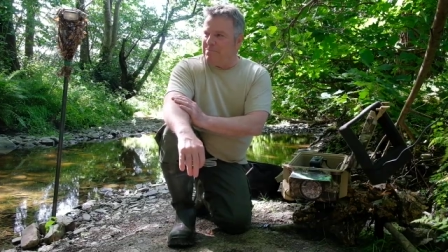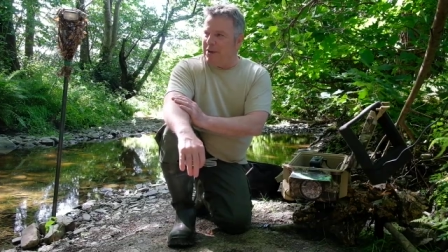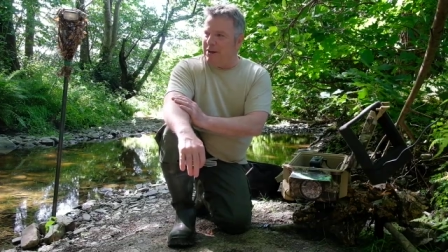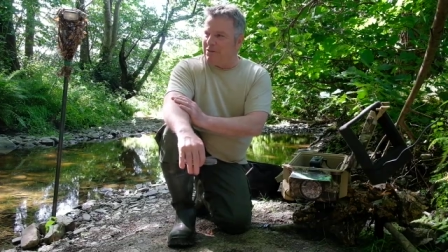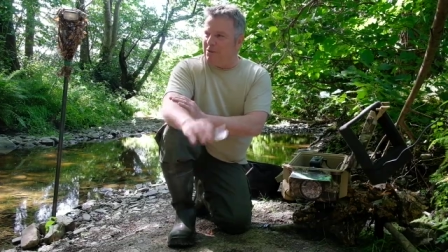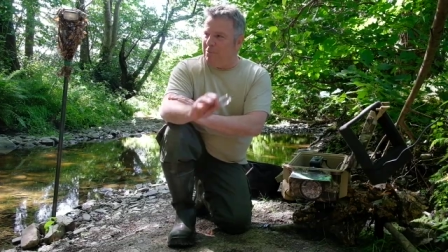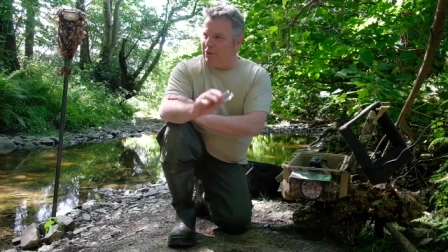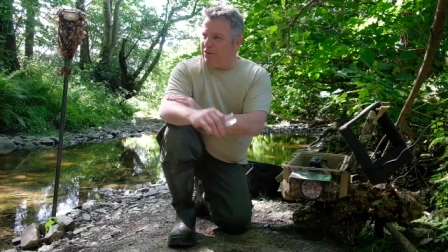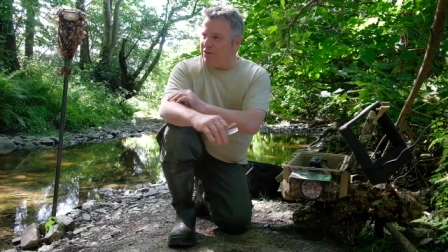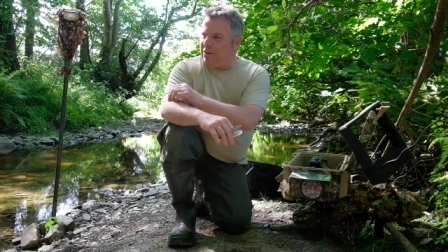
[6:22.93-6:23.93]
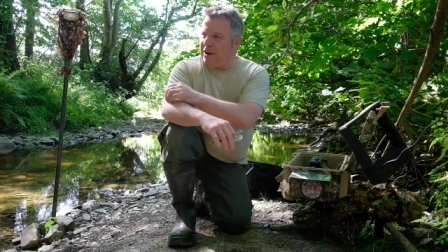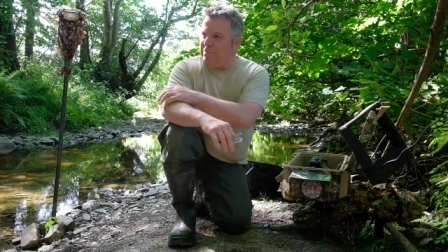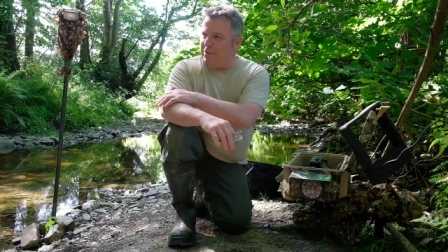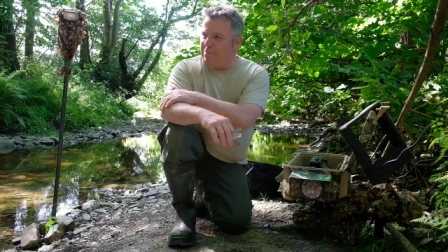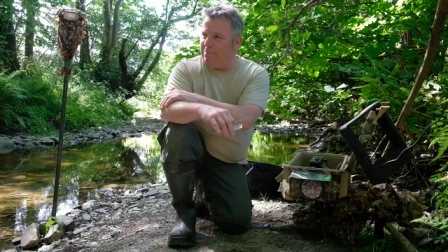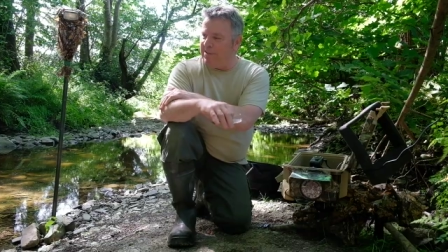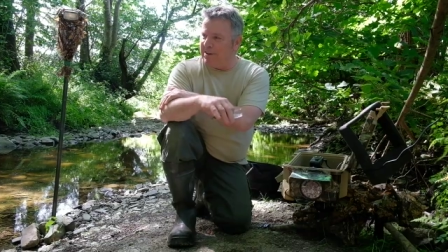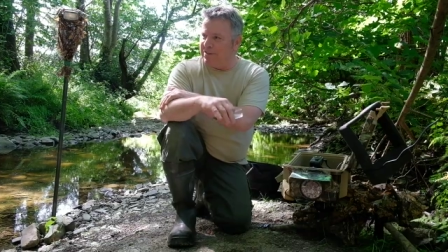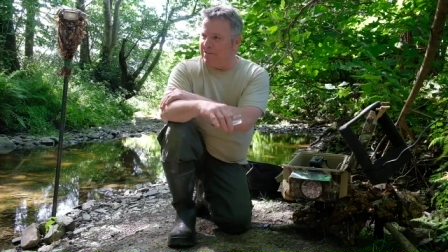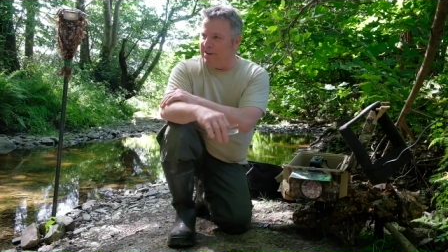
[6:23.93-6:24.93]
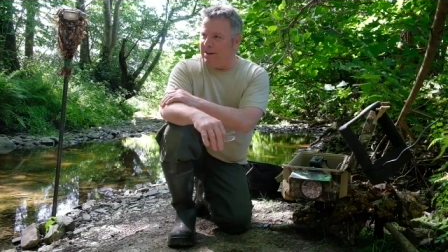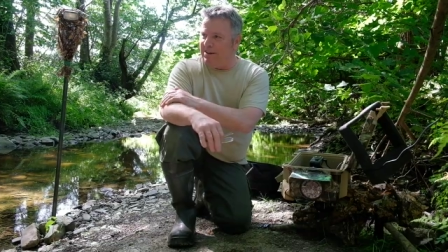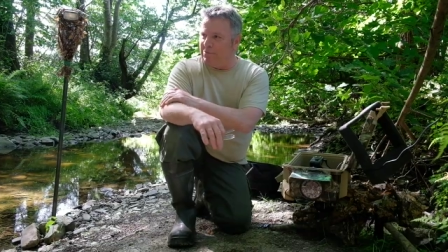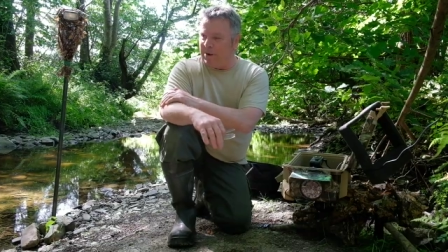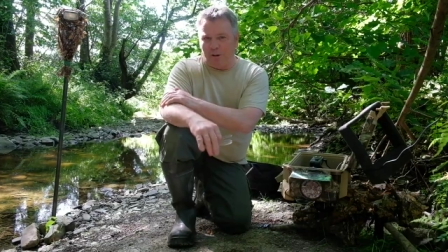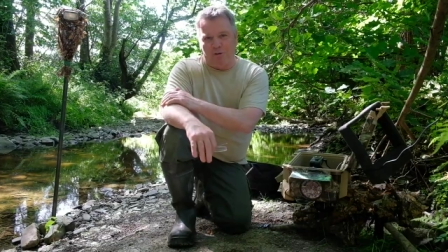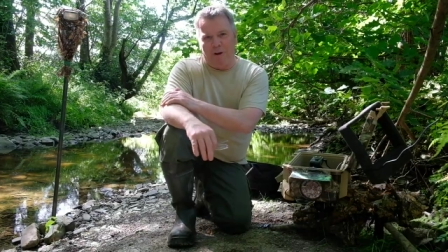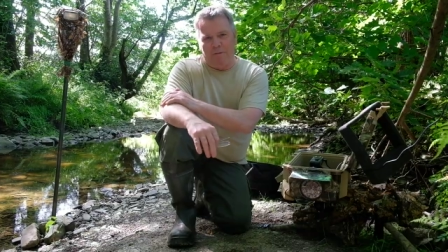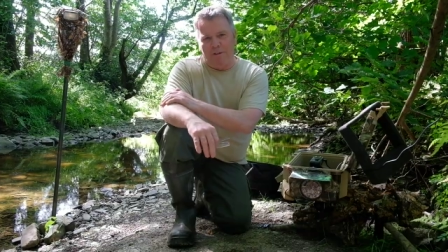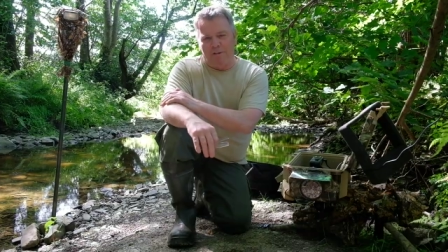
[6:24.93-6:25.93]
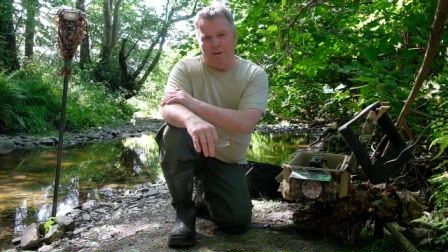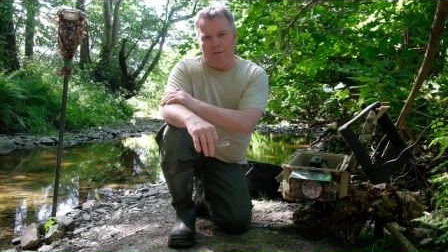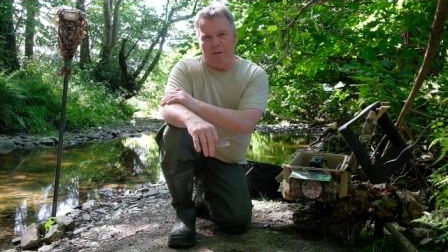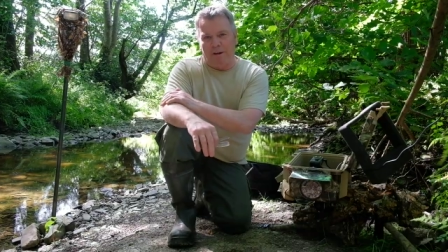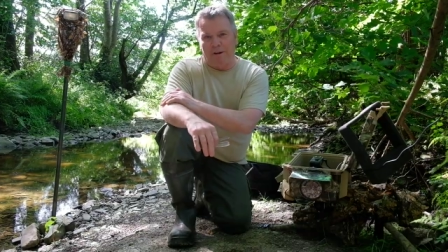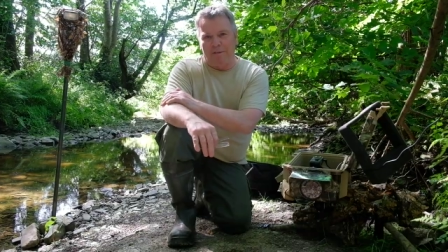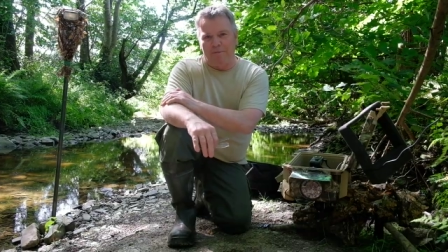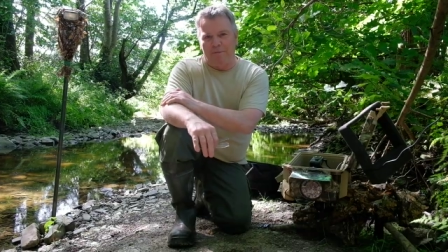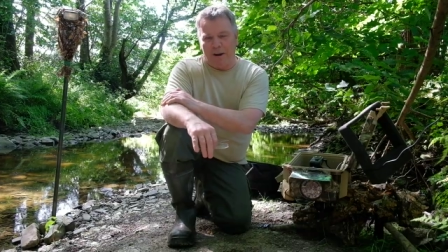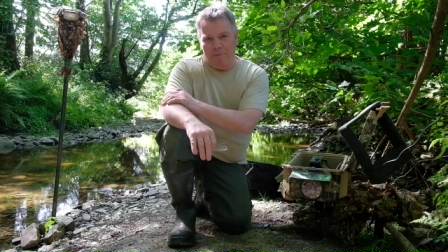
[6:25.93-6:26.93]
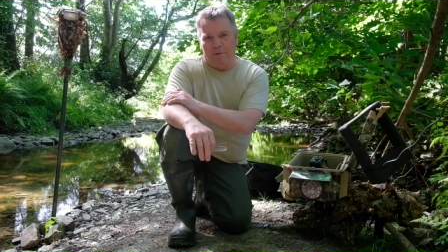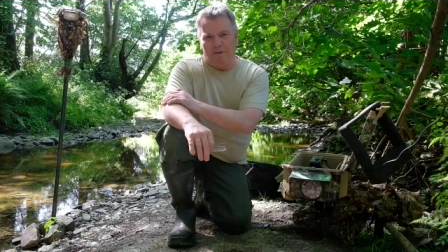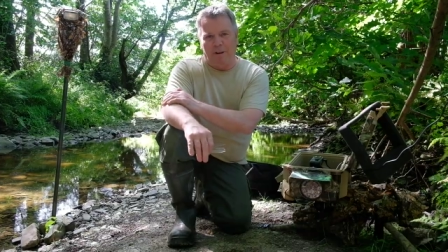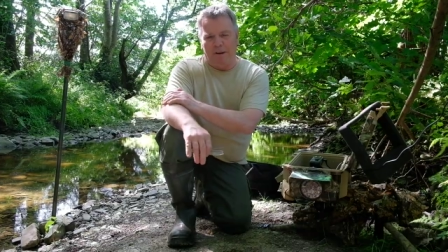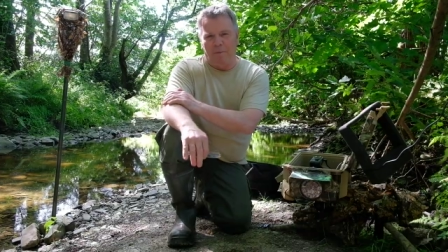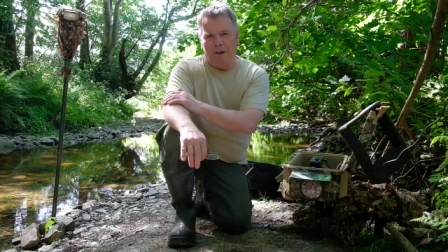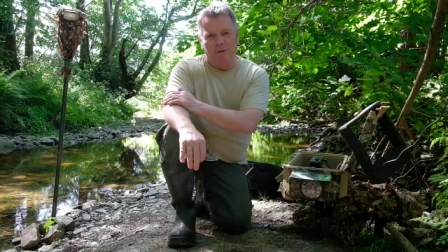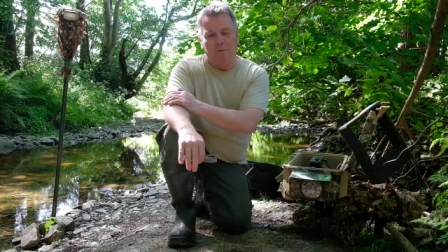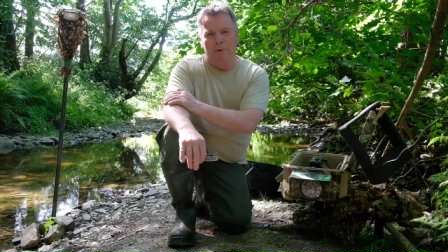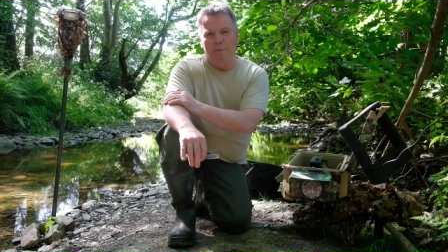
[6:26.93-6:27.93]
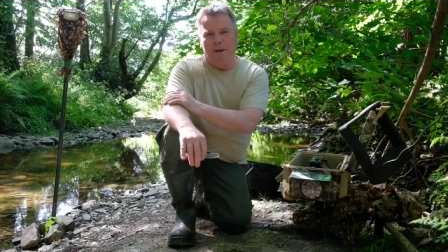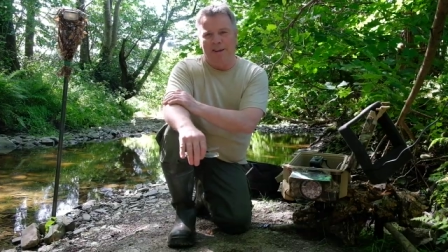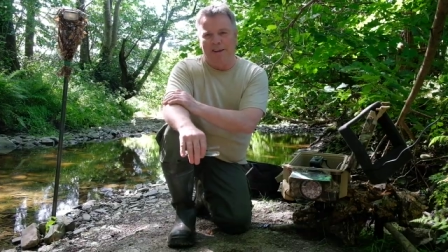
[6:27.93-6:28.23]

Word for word: uh, someone described them as uh, Welsh rivers are uh, very much like Welsh women,